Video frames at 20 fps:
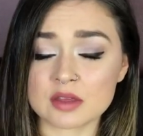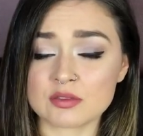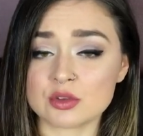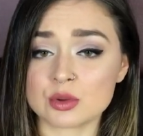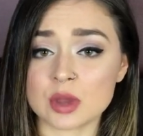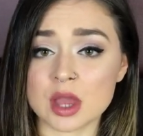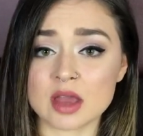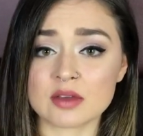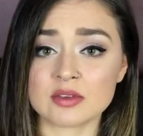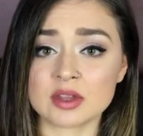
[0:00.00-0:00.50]
If
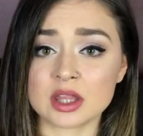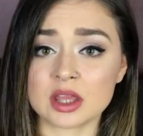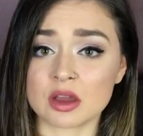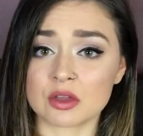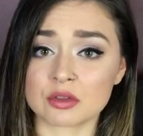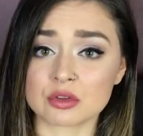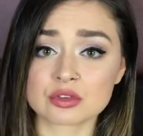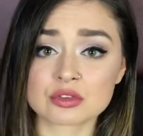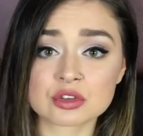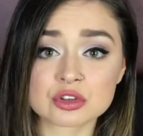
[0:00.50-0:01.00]
you have any
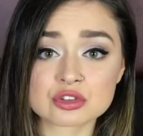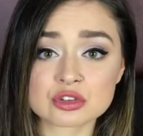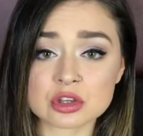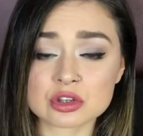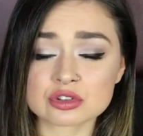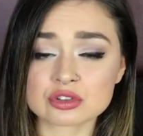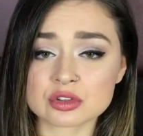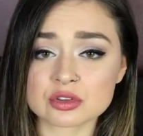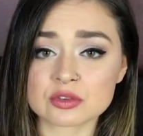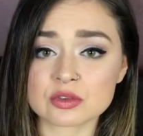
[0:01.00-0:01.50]
other
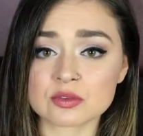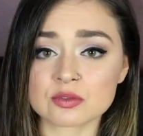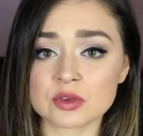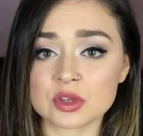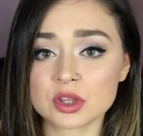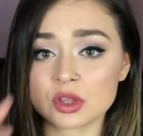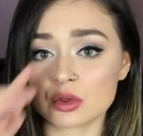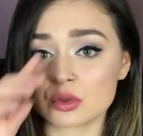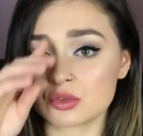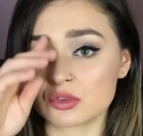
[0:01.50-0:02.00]
suggestions of
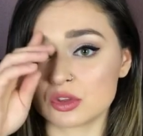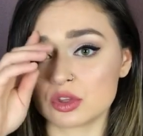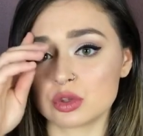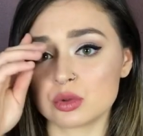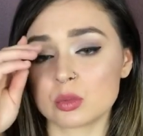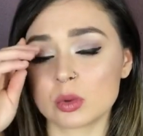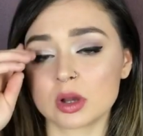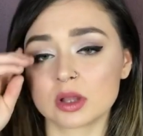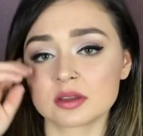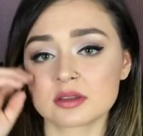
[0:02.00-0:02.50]
videos that
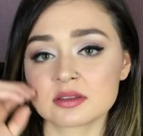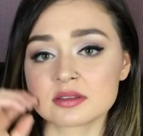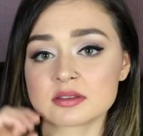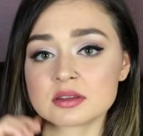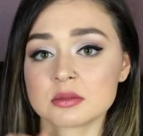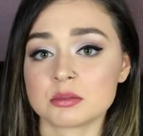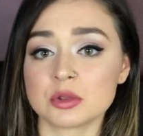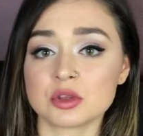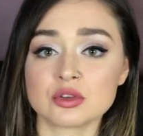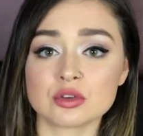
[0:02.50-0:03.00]
you want to
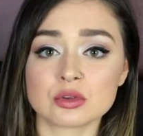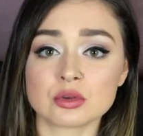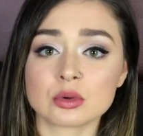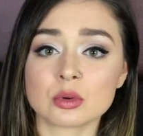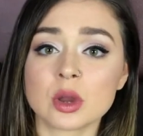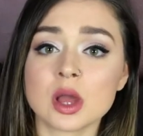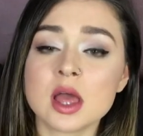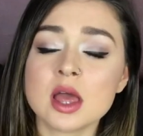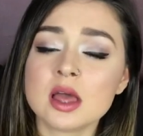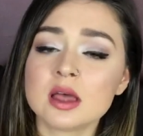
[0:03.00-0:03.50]
see me
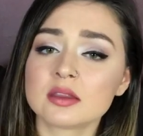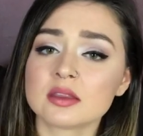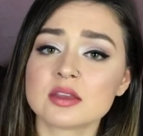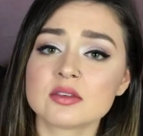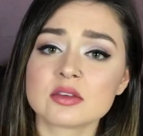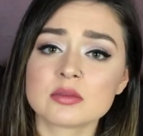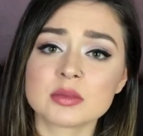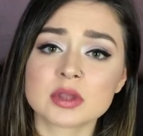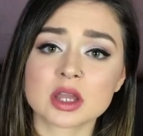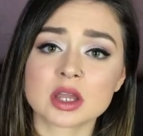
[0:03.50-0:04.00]
do,
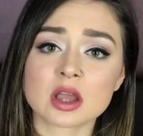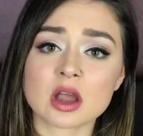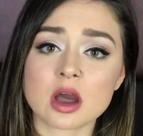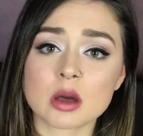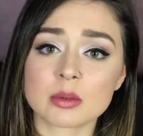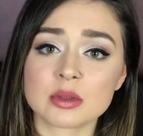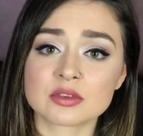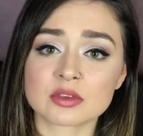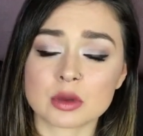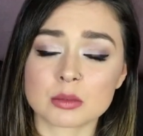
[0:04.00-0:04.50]
leave them in a
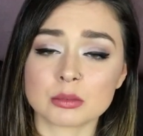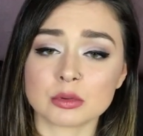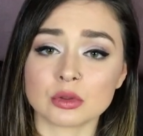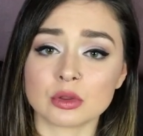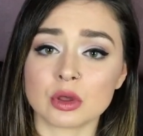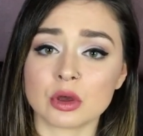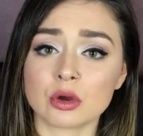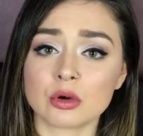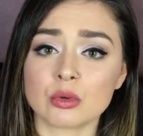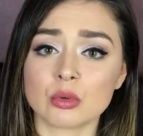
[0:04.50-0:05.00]
comment down
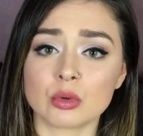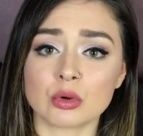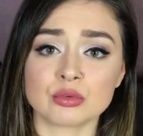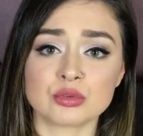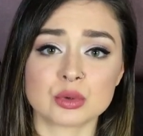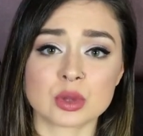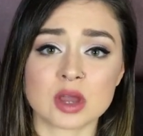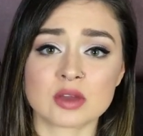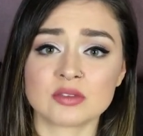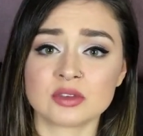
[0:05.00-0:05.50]
below, or if
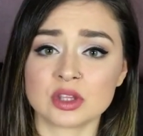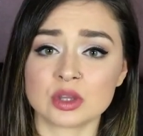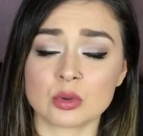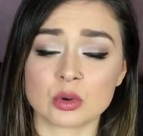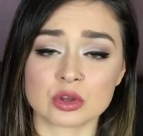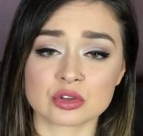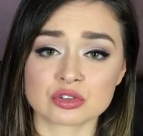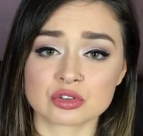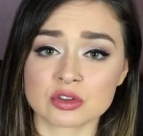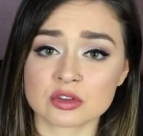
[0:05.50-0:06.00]
you have any
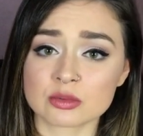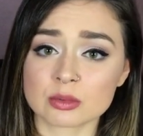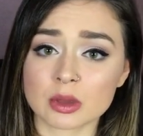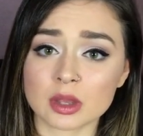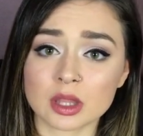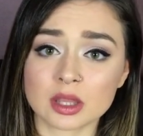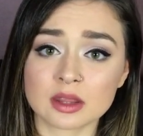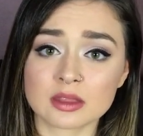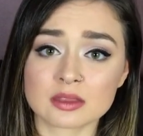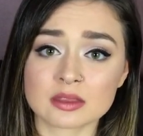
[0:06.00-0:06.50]
questions
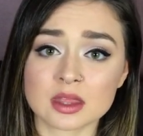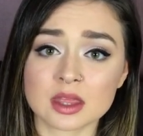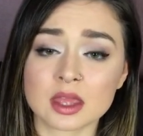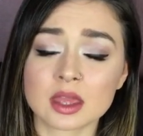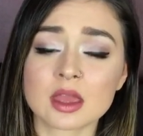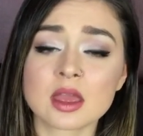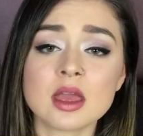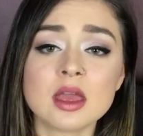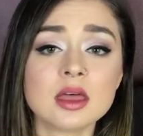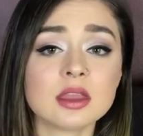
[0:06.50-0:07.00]
about
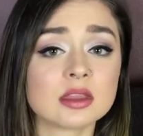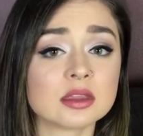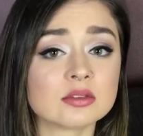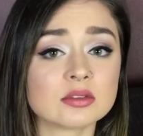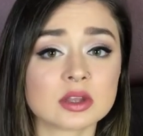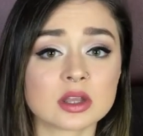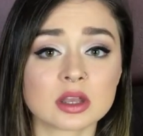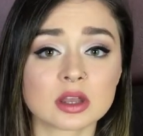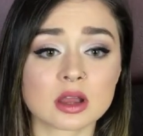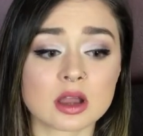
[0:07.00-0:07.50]
anything, leave
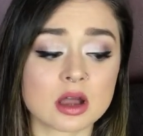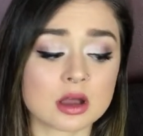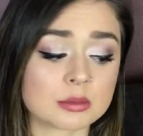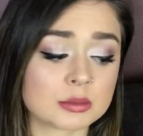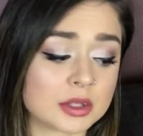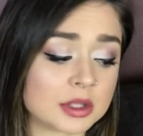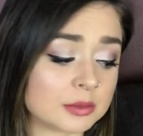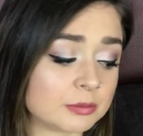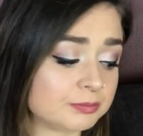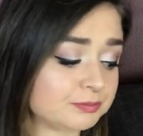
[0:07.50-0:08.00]
it in a
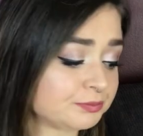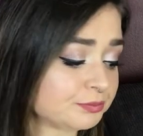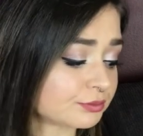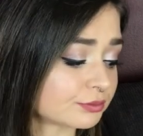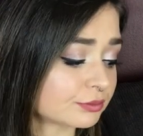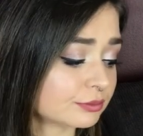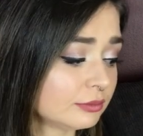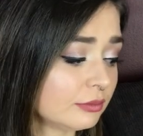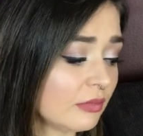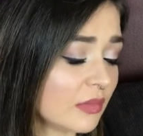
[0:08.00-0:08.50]
comment.
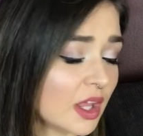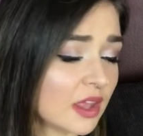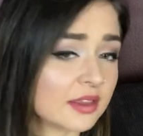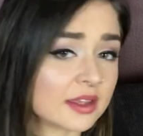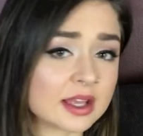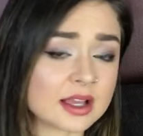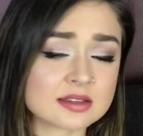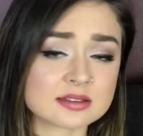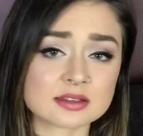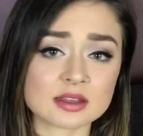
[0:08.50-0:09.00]

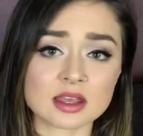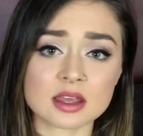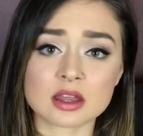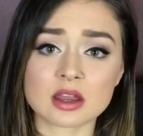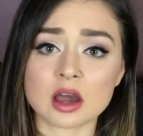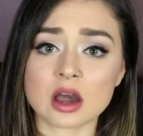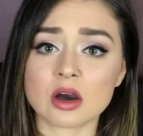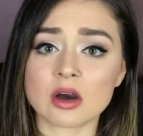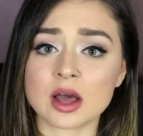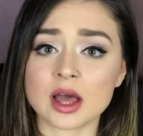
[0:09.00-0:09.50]
Like I said,
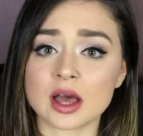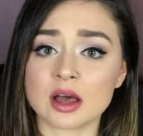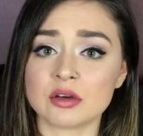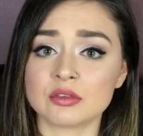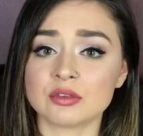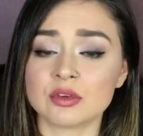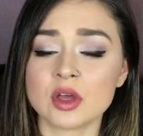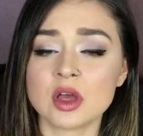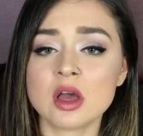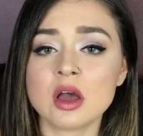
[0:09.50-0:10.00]
I'll
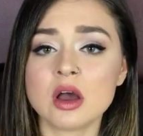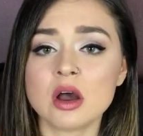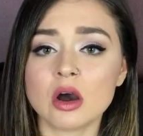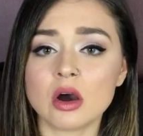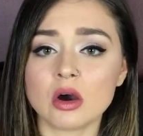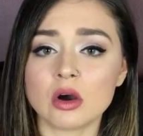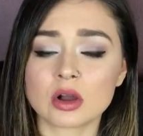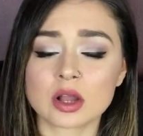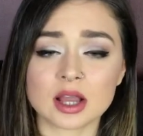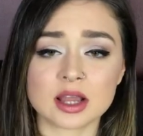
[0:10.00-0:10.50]
have
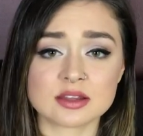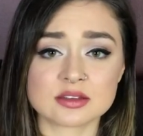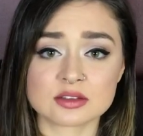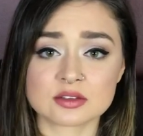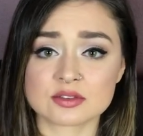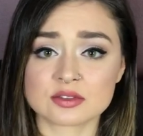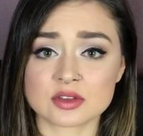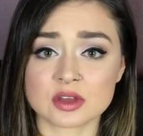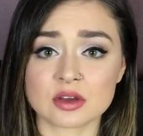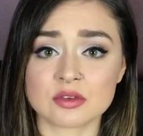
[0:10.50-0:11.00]
all kinds
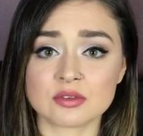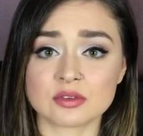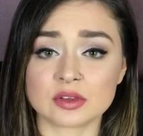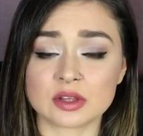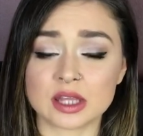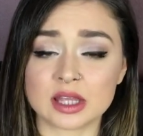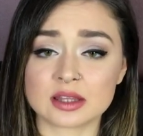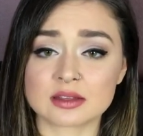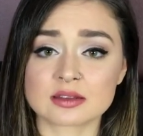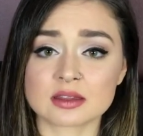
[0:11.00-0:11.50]
of stuff
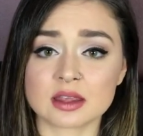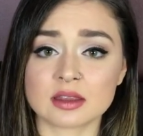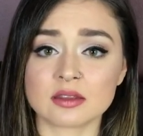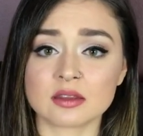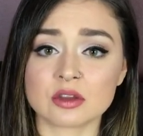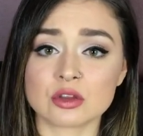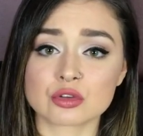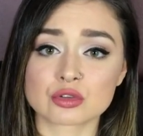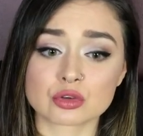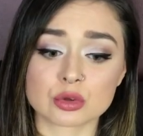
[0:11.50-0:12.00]
linked in
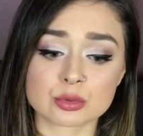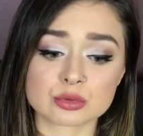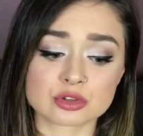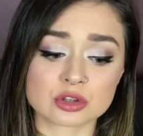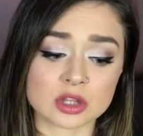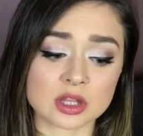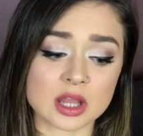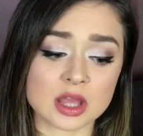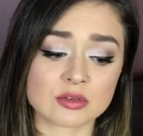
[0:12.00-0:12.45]
the description.